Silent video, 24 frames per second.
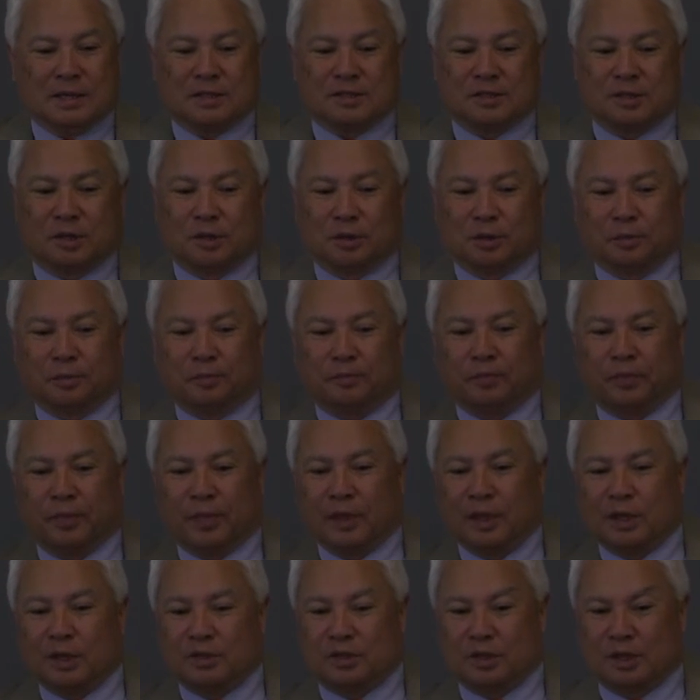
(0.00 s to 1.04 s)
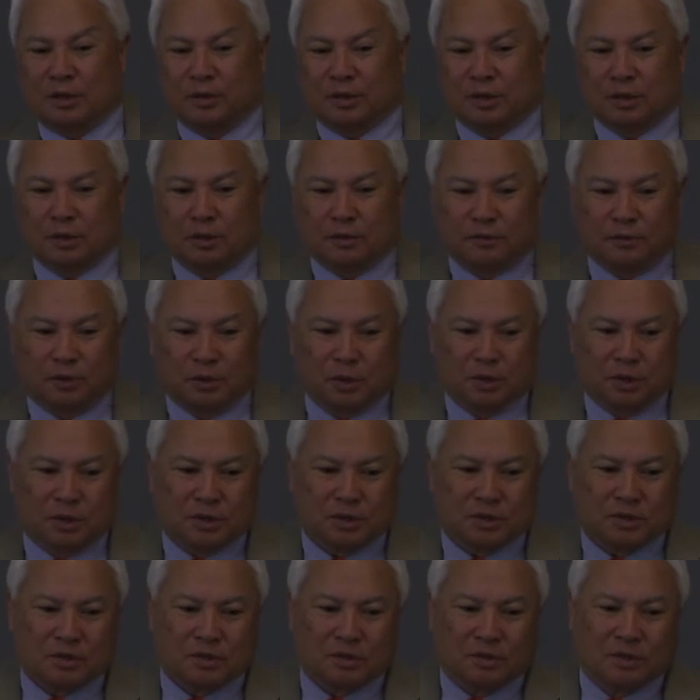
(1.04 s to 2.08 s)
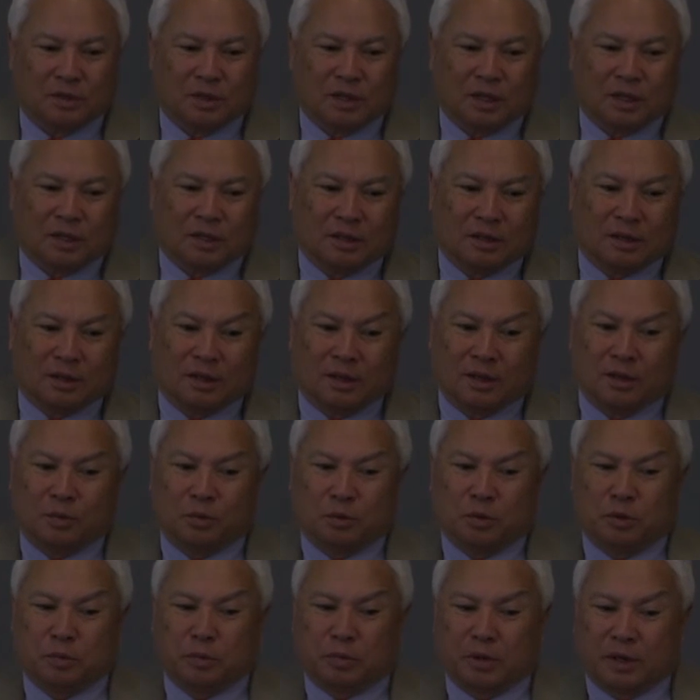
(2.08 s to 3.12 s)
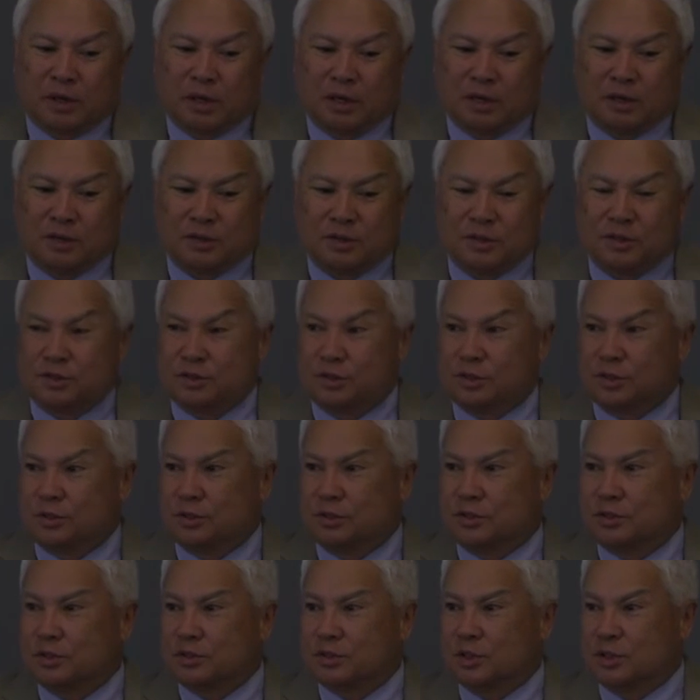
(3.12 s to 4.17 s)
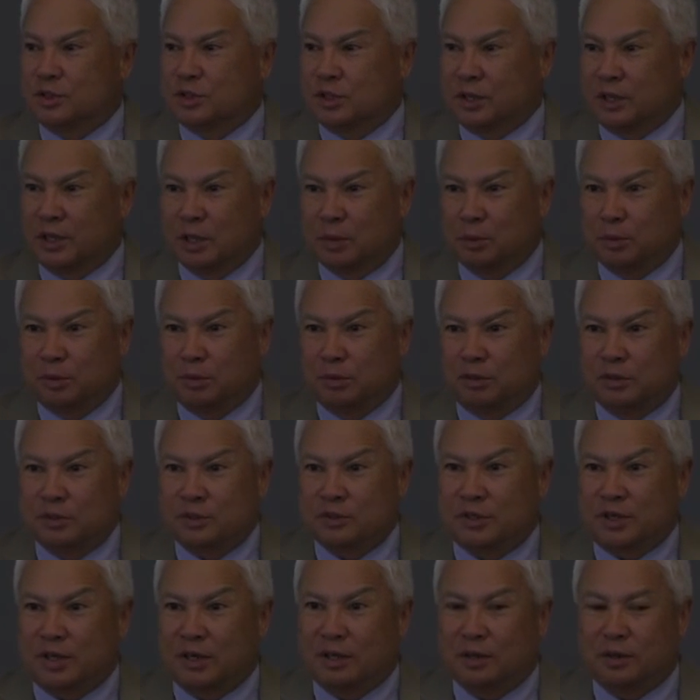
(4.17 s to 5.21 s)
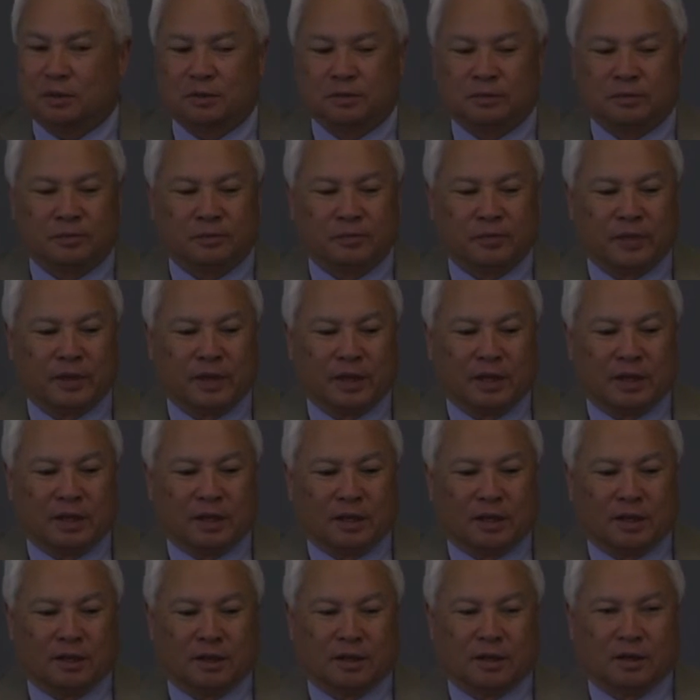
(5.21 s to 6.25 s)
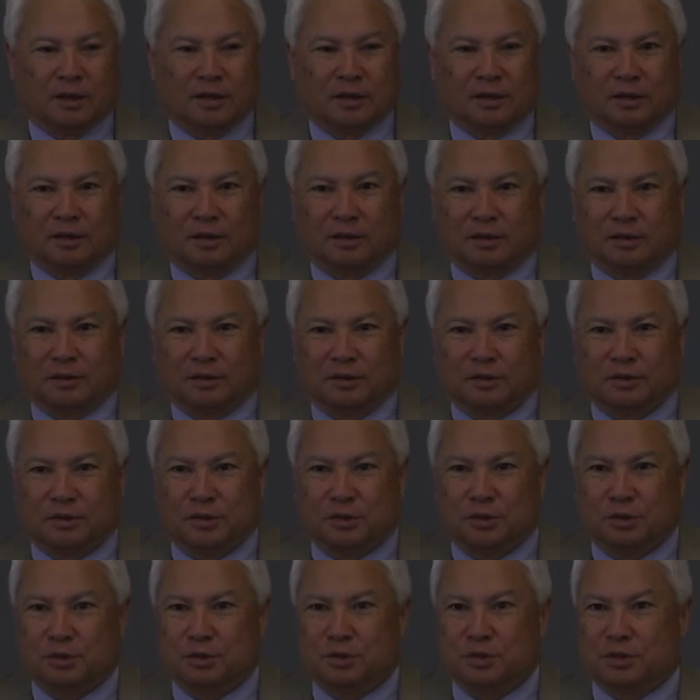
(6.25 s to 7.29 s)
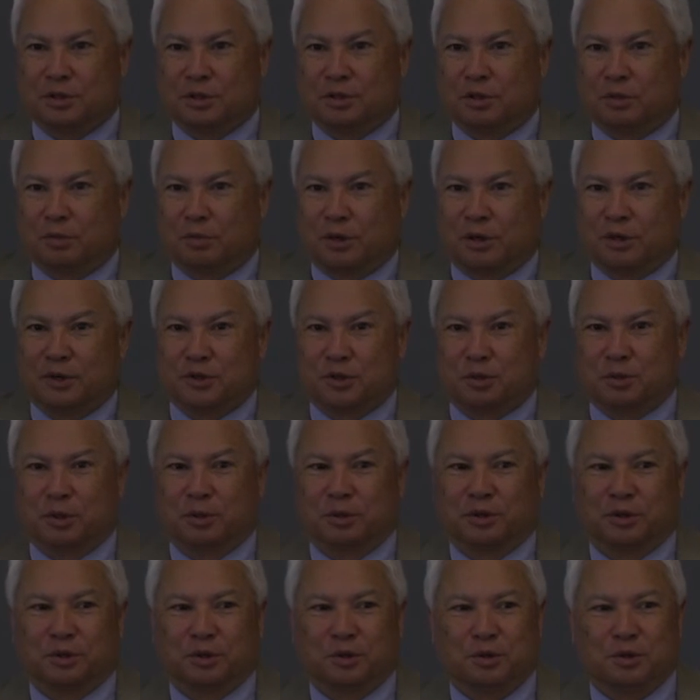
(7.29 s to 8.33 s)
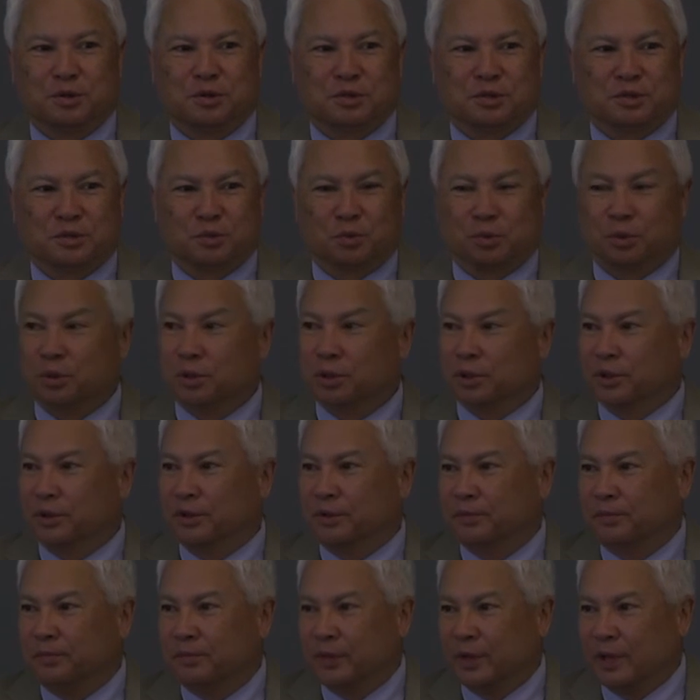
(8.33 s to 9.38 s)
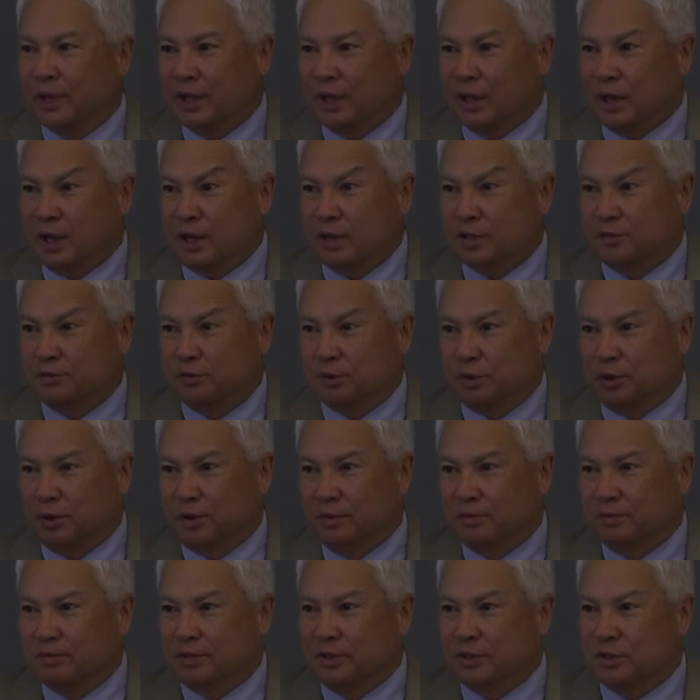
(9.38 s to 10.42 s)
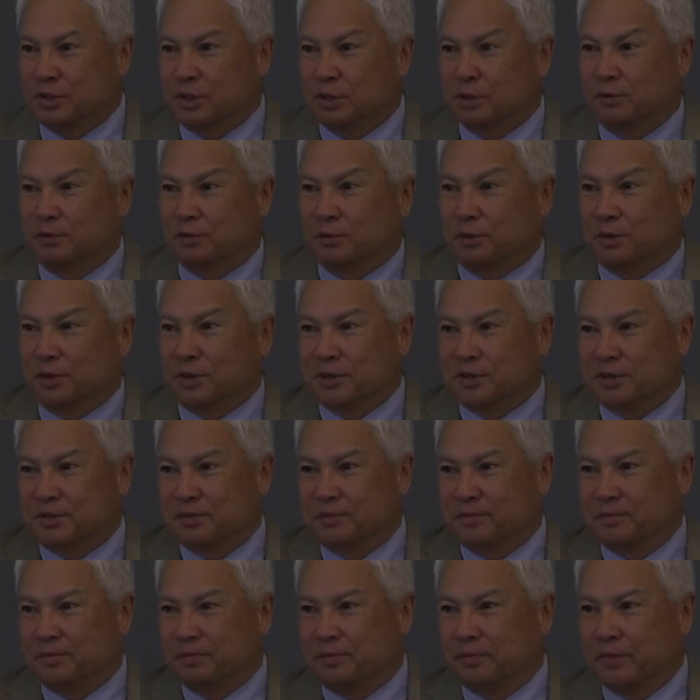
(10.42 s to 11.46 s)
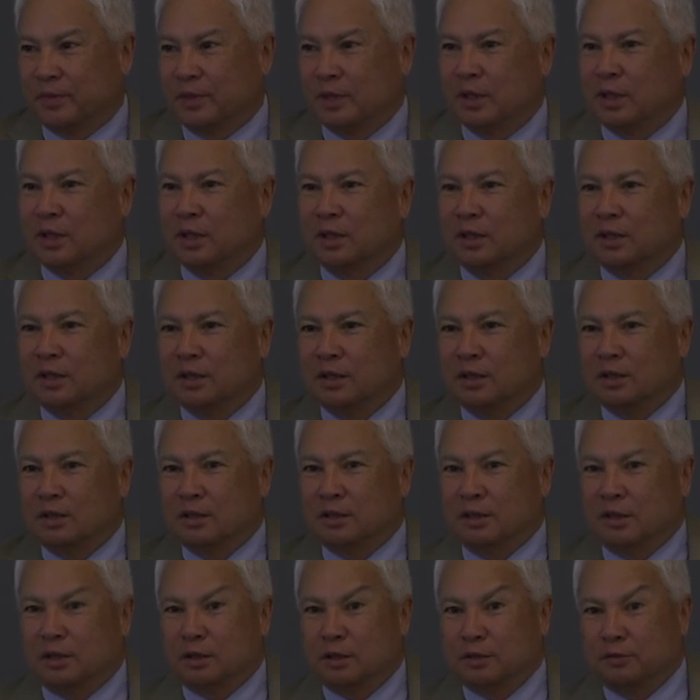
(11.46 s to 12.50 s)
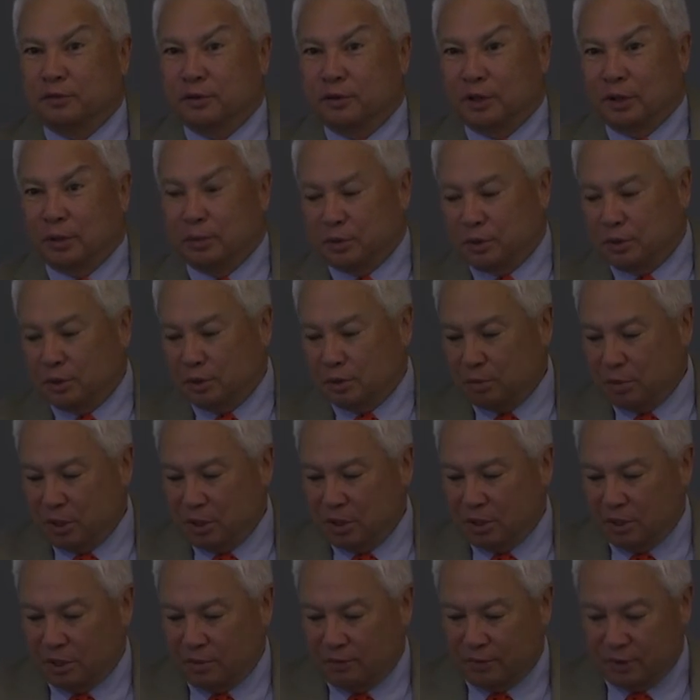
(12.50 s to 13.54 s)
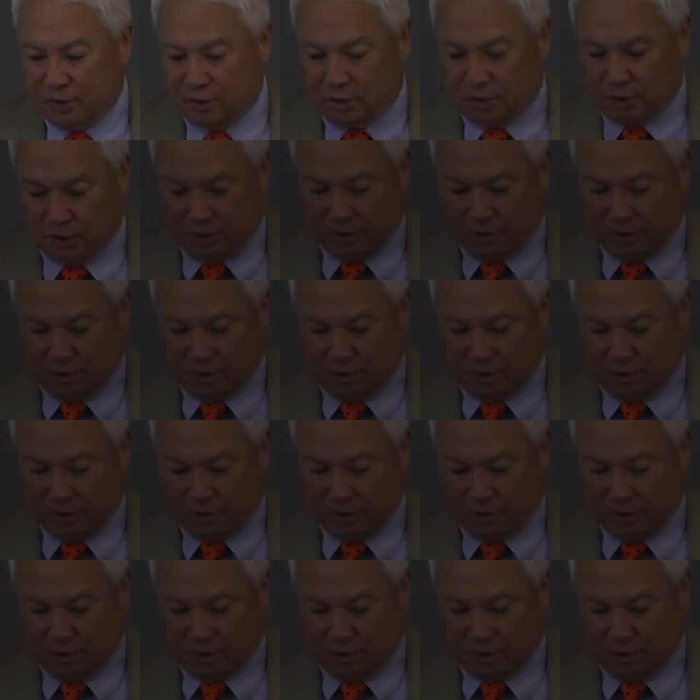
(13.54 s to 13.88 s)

So, South Carolina Forest and Wood Products is a sustainable cycle. And uh, to use the little mantra we're going to use is wood, ask for it. It's good for us. Thank you for the opportunity to be here and visit